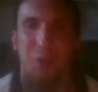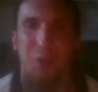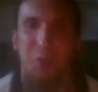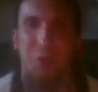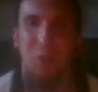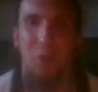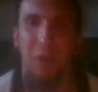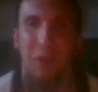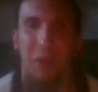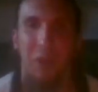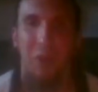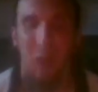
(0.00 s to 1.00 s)
went on a
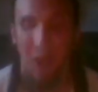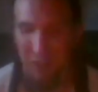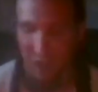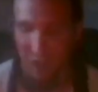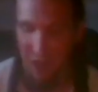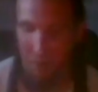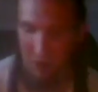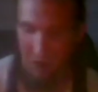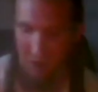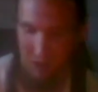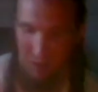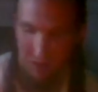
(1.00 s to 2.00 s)
went on a
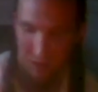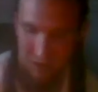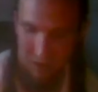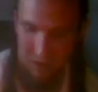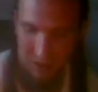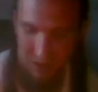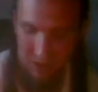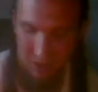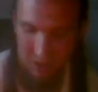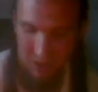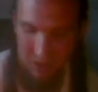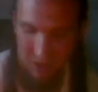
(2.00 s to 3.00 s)
tirade in
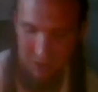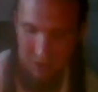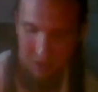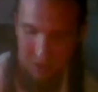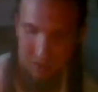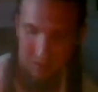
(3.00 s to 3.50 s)
uh,